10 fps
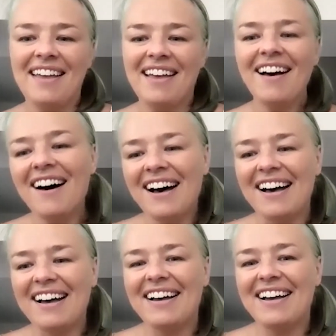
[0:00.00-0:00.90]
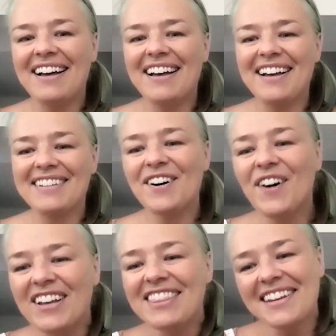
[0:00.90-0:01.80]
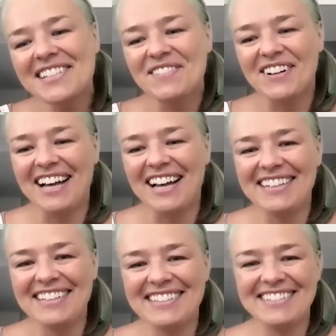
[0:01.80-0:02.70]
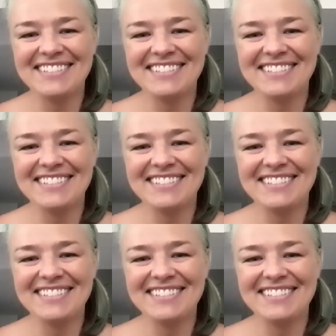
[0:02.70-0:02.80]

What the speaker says: Oh, thanks, Mohan.